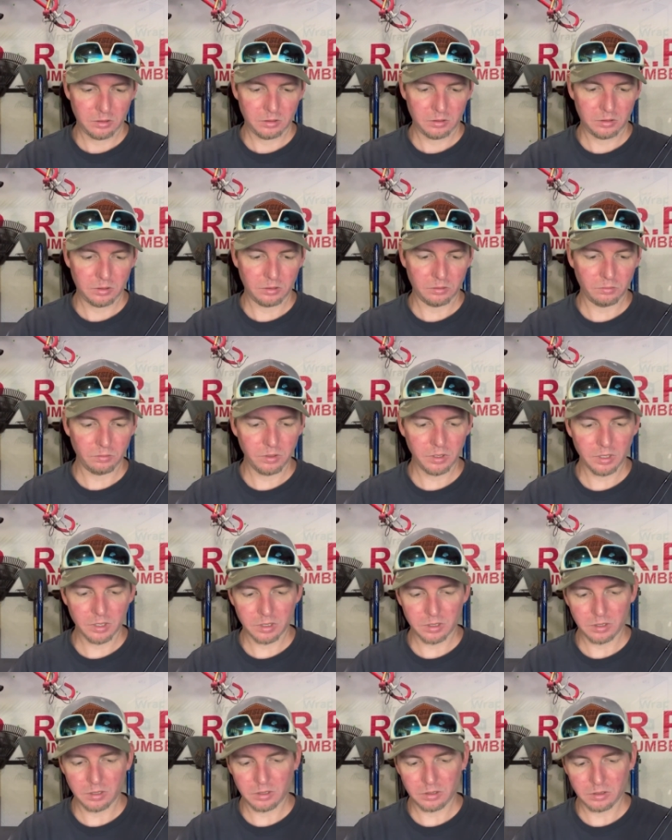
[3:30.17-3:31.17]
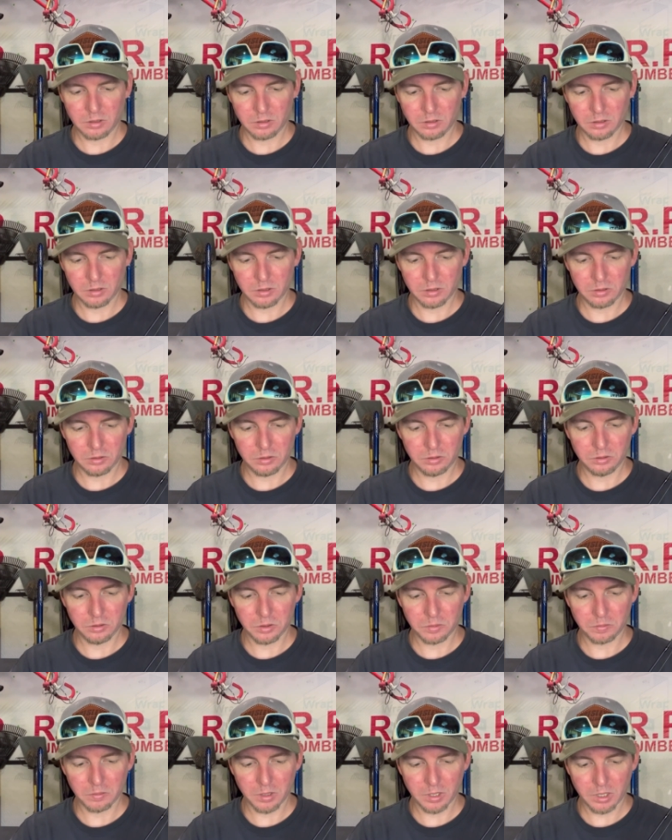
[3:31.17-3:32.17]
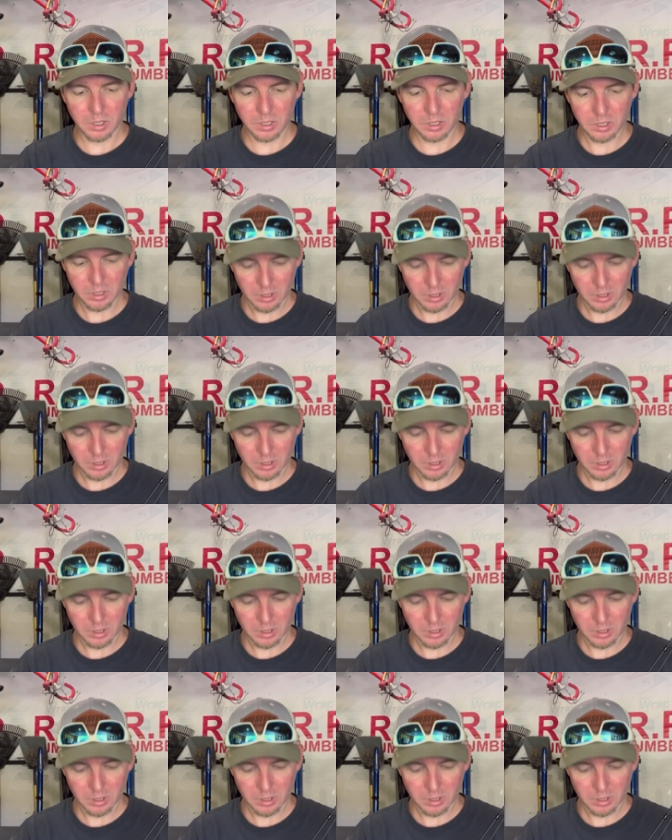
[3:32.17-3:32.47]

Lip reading: to rigging it on a 2-spot